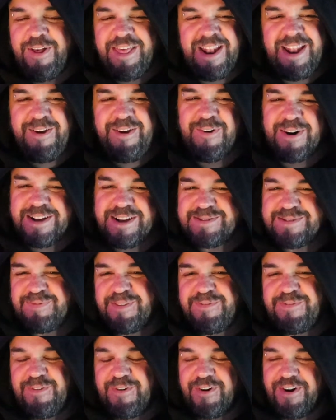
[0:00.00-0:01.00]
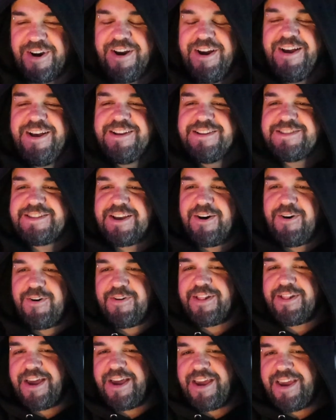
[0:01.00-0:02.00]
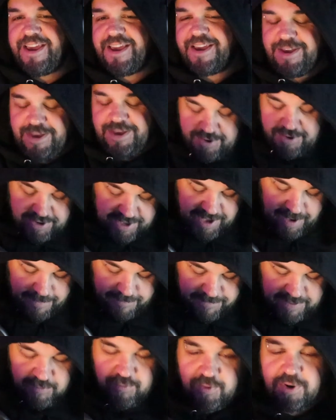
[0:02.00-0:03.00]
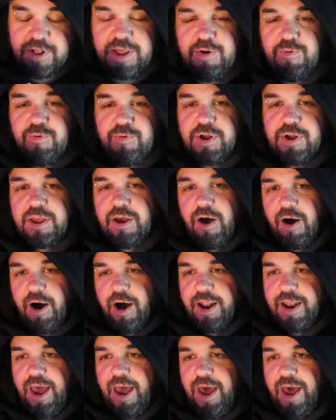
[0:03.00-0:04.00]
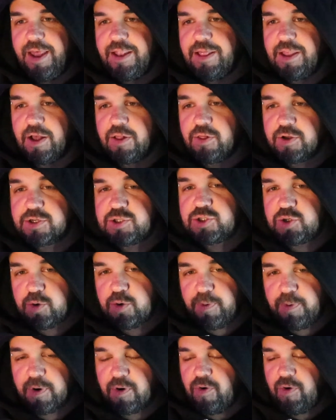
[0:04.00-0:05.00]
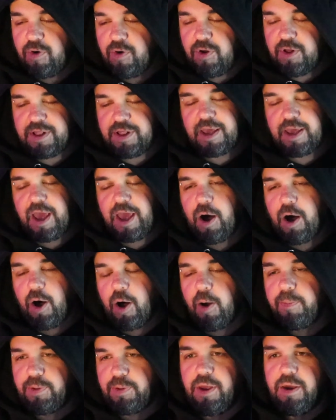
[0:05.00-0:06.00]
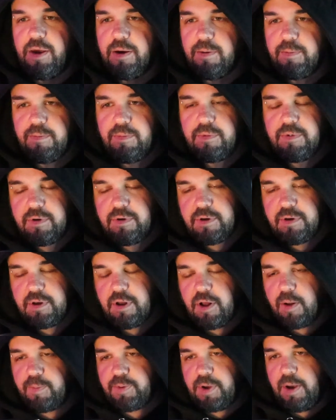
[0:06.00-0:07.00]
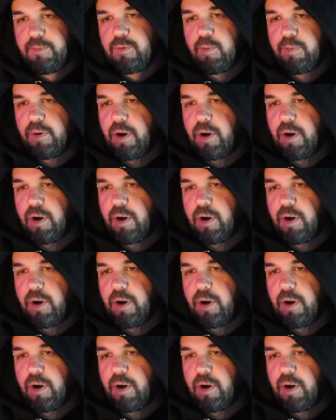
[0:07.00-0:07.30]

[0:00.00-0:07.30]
than he was before. So like, you give me really really hot Ed that looks super cool. Like yeah, I'll play him. I'll yeah. play him no